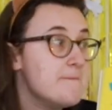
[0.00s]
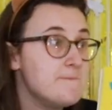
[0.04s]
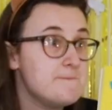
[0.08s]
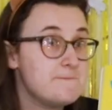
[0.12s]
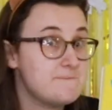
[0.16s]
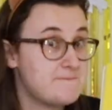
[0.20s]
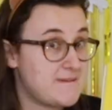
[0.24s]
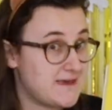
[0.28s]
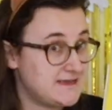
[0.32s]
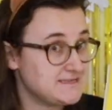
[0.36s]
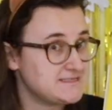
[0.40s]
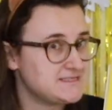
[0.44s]

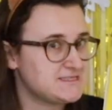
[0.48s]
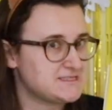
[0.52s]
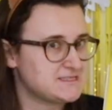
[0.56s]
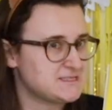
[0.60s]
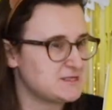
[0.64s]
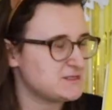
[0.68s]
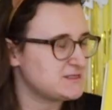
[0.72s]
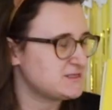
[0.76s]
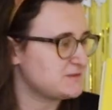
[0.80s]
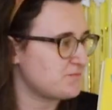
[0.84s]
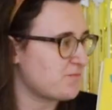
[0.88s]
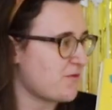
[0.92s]

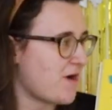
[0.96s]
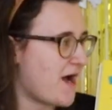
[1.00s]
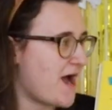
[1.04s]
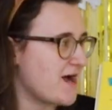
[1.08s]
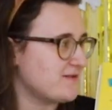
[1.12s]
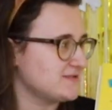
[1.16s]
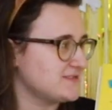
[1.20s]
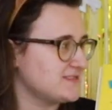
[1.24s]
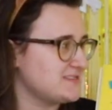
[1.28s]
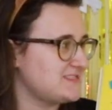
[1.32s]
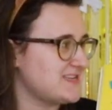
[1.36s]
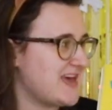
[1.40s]
Mr.
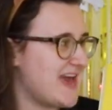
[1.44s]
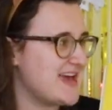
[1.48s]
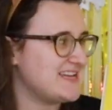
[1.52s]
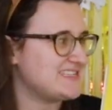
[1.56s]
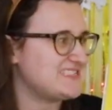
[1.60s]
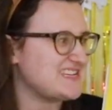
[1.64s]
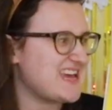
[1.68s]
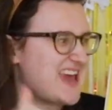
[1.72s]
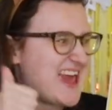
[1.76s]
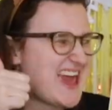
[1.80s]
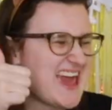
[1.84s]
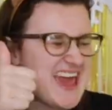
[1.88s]
Sprout
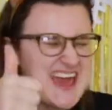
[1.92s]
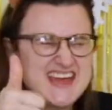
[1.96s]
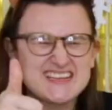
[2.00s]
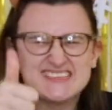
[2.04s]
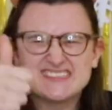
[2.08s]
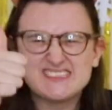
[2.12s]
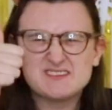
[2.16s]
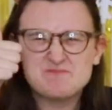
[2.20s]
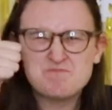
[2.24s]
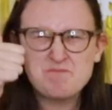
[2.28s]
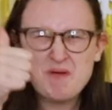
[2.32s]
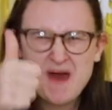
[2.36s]
said,
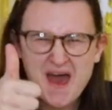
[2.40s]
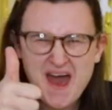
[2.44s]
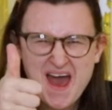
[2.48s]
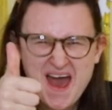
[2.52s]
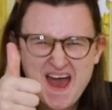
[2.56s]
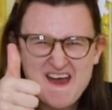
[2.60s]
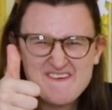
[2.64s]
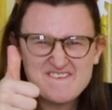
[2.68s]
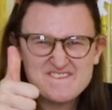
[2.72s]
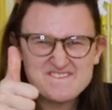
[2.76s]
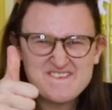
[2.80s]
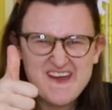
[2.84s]
It's
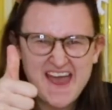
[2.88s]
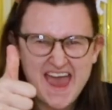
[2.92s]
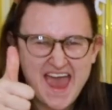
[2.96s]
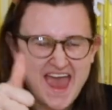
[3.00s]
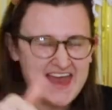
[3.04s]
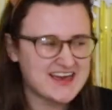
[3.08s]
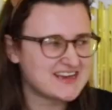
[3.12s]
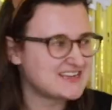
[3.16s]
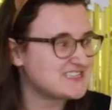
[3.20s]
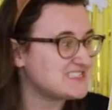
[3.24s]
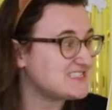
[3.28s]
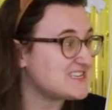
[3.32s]

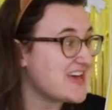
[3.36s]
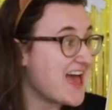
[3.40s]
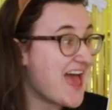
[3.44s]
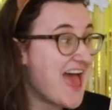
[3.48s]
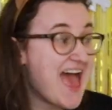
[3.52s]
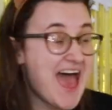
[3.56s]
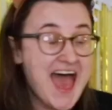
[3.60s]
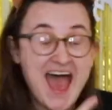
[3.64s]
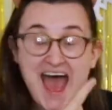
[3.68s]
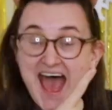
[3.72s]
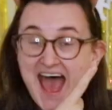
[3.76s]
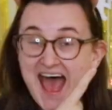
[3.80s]
perfect,
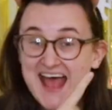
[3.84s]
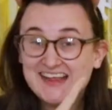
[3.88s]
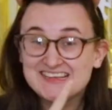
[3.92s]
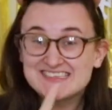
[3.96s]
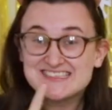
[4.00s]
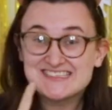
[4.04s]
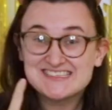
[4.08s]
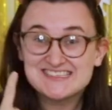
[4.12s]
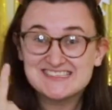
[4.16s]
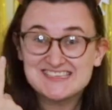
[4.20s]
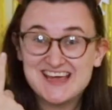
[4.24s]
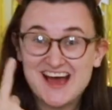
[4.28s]

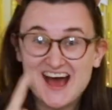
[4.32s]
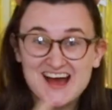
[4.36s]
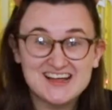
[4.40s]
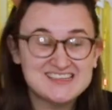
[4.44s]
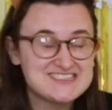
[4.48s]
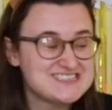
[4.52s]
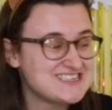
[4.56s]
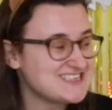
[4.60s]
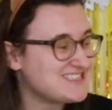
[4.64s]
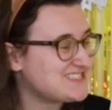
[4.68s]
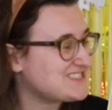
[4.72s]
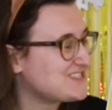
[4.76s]
and
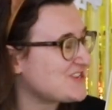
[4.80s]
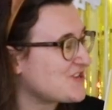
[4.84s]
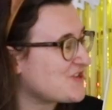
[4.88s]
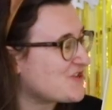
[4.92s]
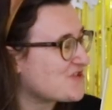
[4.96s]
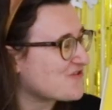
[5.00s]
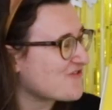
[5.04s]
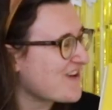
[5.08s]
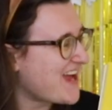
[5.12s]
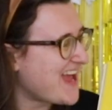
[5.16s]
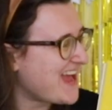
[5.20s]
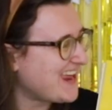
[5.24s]
started to
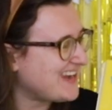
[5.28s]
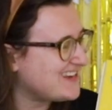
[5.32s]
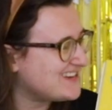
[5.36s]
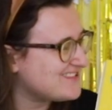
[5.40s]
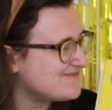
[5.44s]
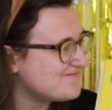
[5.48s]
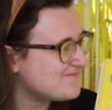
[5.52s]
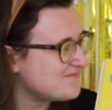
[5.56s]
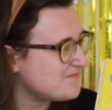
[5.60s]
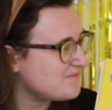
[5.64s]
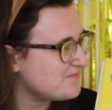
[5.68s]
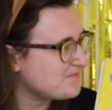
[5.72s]

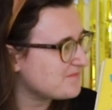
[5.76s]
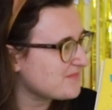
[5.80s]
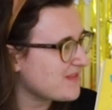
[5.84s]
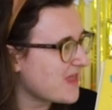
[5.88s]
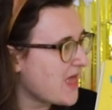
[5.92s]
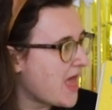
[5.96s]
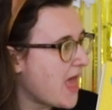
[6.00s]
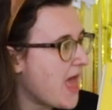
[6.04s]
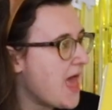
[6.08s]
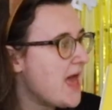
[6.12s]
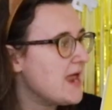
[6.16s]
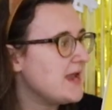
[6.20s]
grin.
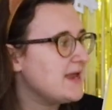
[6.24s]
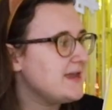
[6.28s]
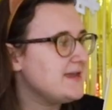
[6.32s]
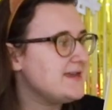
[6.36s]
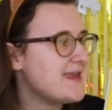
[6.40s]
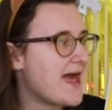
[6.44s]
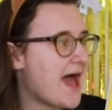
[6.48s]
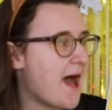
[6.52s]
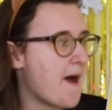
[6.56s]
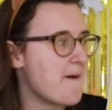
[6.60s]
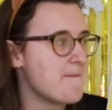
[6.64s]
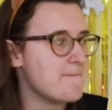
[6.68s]

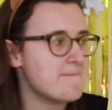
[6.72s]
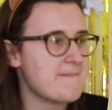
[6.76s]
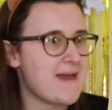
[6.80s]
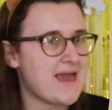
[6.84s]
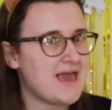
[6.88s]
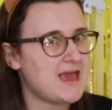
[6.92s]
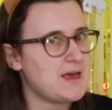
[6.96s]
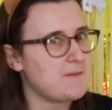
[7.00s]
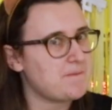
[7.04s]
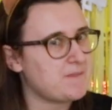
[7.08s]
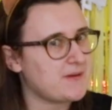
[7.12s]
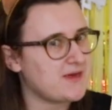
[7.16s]
Now
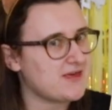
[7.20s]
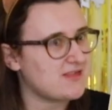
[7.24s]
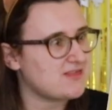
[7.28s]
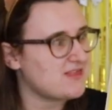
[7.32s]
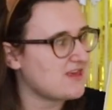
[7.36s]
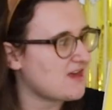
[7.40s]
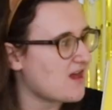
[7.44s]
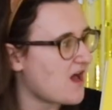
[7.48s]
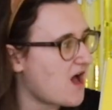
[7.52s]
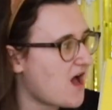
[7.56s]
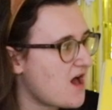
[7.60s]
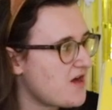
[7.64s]
maybe
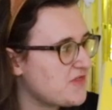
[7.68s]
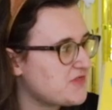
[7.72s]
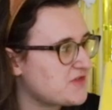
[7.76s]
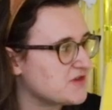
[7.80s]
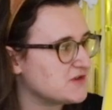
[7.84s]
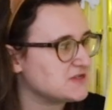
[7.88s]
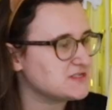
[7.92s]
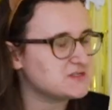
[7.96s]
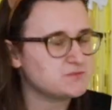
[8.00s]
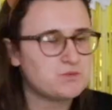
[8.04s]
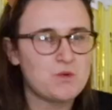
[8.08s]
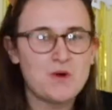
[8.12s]
the
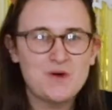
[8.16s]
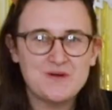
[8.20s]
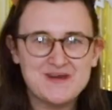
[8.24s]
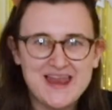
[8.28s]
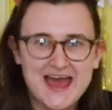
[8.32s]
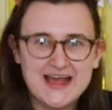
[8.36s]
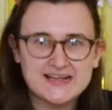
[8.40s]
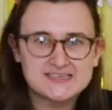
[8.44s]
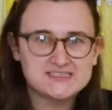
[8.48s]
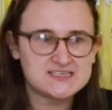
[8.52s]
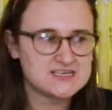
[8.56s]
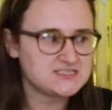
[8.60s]
others will
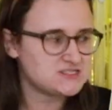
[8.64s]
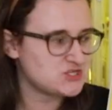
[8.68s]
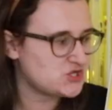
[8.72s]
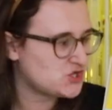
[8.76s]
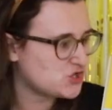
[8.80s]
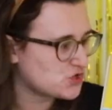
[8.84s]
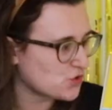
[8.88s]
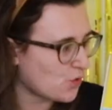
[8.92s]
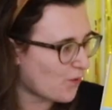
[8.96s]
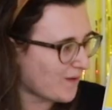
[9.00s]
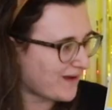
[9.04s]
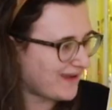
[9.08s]
let us
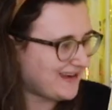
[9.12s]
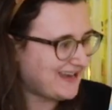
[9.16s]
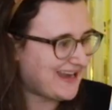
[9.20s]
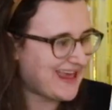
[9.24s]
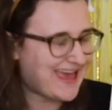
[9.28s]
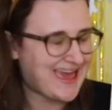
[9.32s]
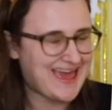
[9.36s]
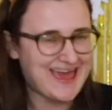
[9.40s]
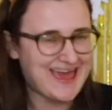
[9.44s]
join